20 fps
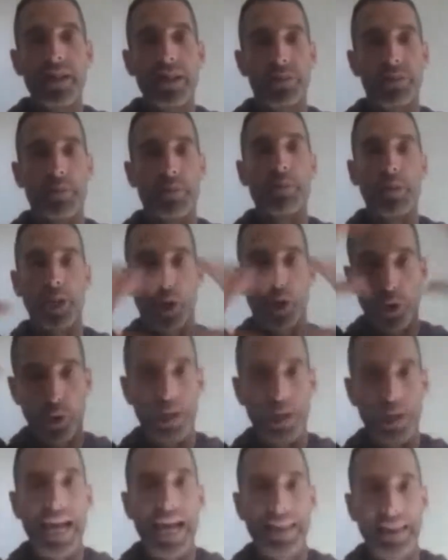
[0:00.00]
to be able to
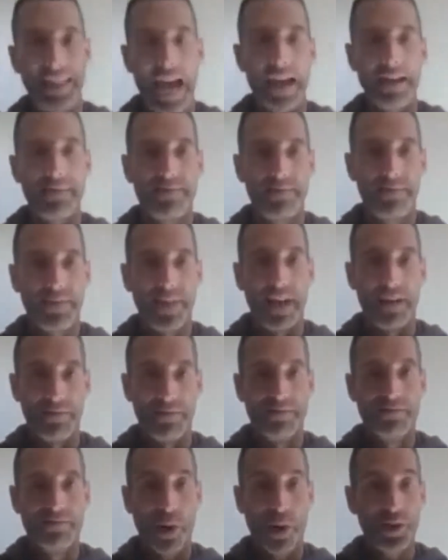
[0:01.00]
create that
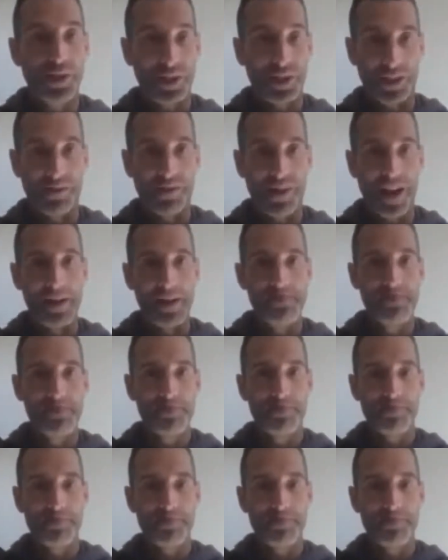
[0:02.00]
person, right?